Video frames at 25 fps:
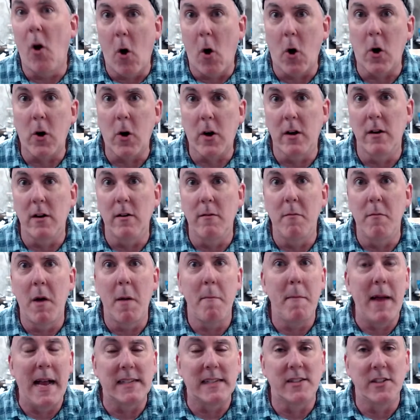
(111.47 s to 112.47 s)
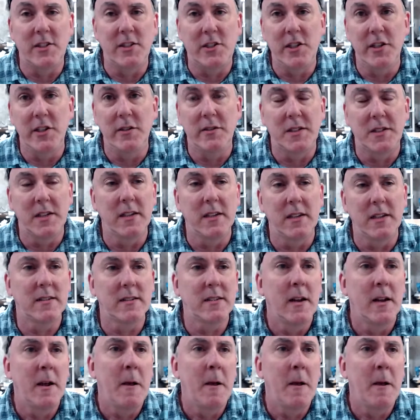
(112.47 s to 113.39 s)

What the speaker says: Arkham, Massachusetts.